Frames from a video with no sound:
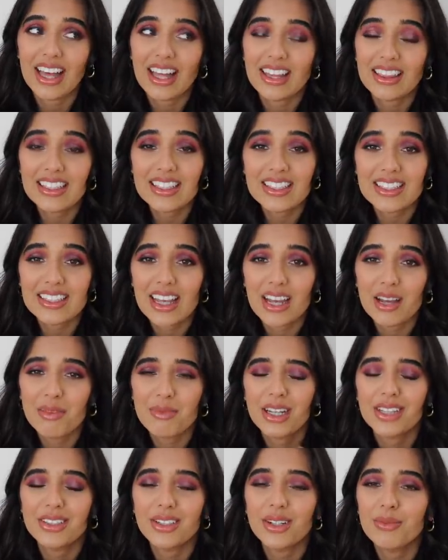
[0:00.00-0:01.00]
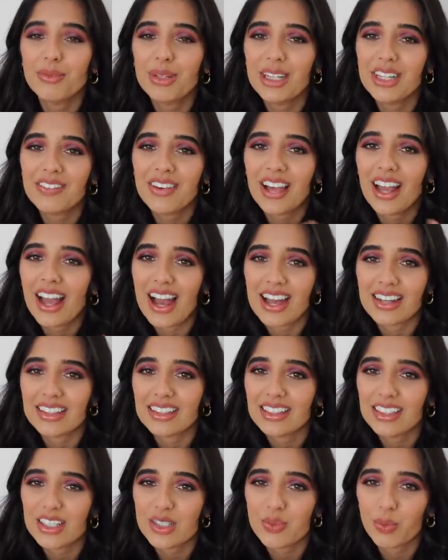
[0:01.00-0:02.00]
At this time, I don't believe I had
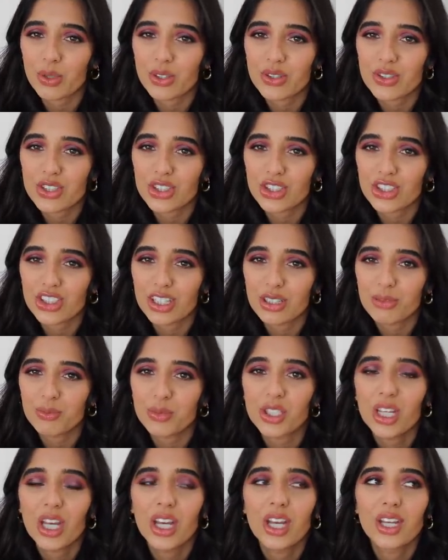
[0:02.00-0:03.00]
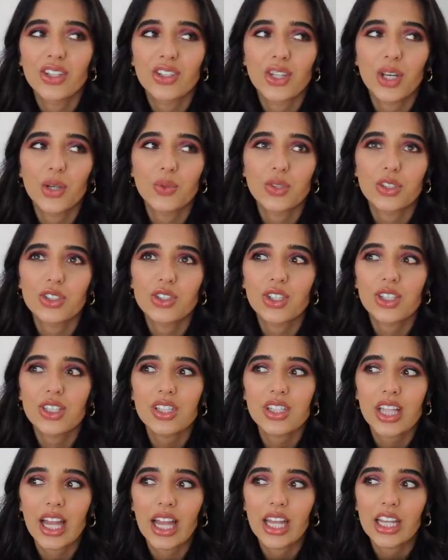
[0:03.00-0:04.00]
any sponsorships, so it was
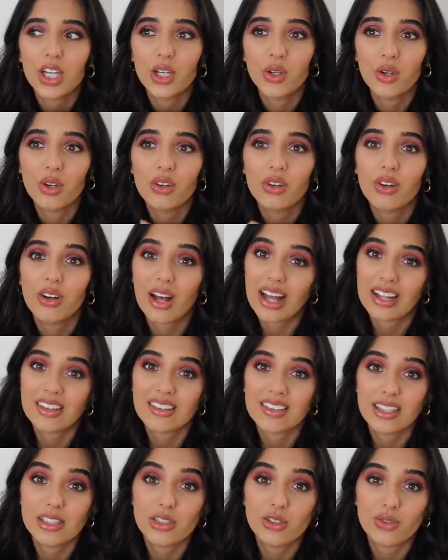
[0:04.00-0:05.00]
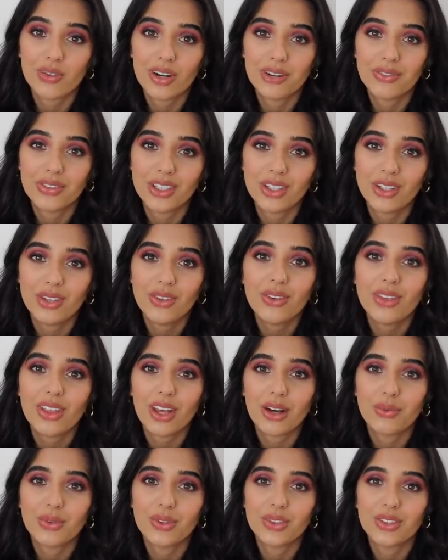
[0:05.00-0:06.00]
just like Google AdSense revenue
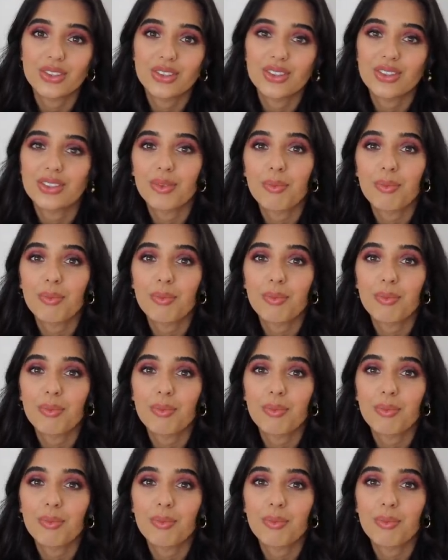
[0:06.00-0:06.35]
that was